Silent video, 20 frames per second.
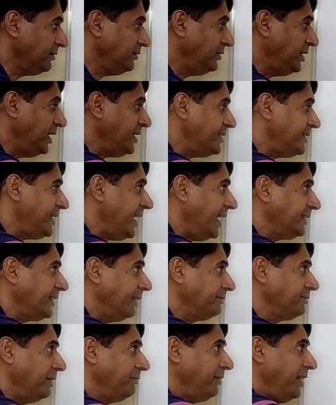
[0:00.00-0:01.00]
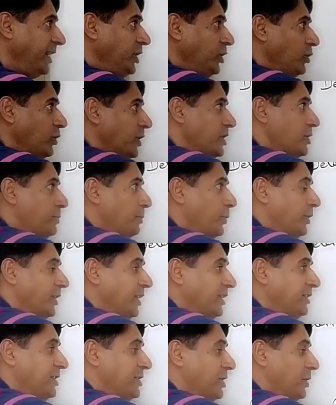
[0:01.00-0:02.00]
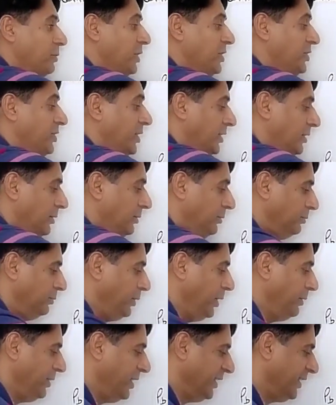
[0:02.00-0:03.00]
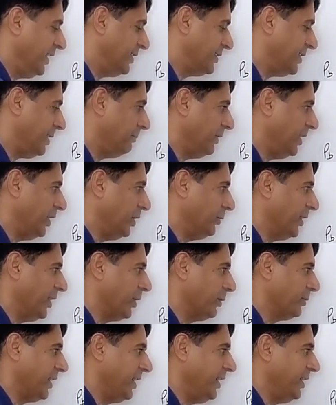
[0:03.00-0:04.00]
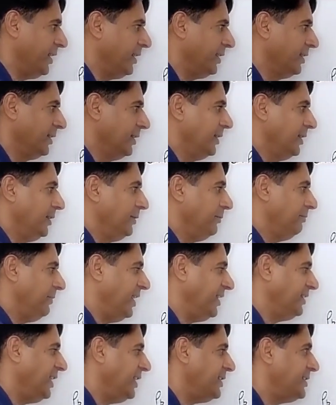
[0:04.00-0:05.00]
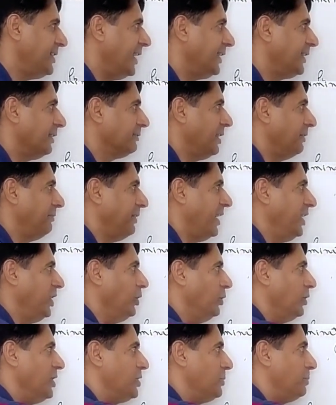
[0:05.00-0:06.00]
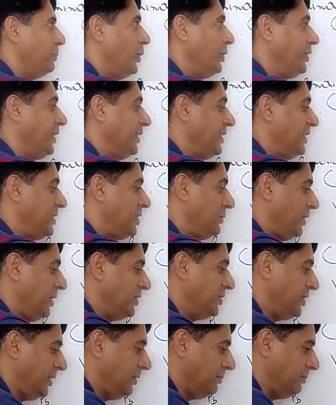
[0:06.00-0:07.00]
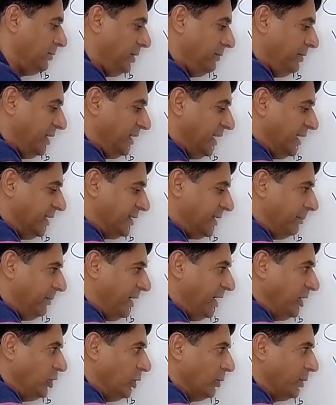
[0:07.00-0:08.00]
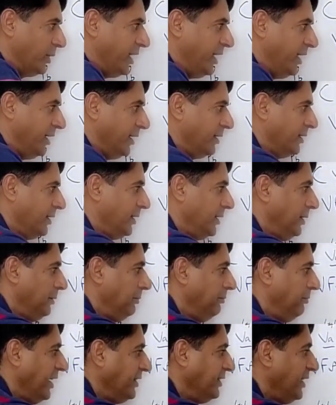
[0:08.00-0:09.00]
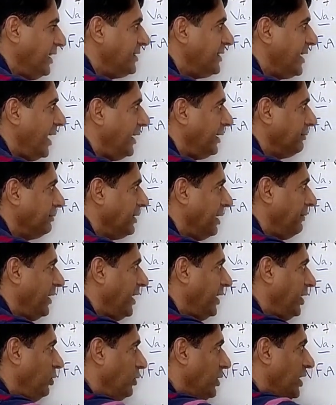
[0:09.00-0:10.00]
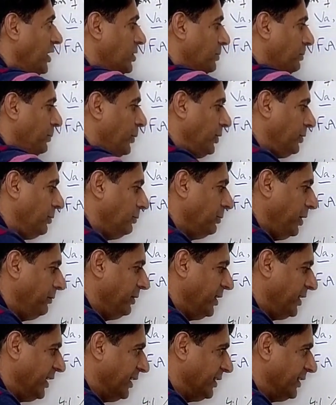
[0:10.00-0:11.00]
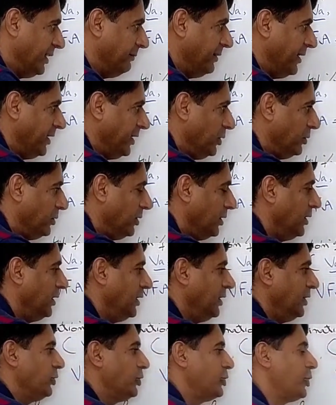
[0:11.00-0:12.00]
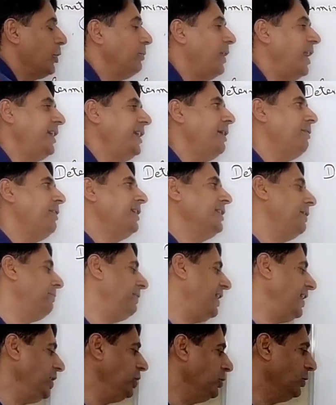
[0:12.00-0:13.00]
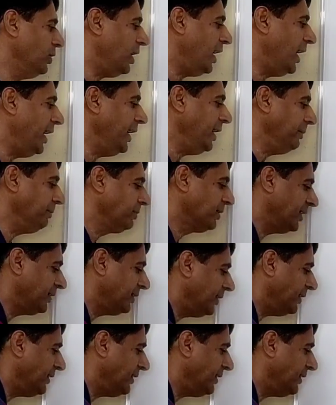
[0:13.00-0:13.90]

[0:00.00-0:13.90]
this set of the value is put in this equation, we will get some value for over here. When this set of the value is put in this equation, we will get some value over here. When this set of the value is put, we will get the value. So whatever the value I am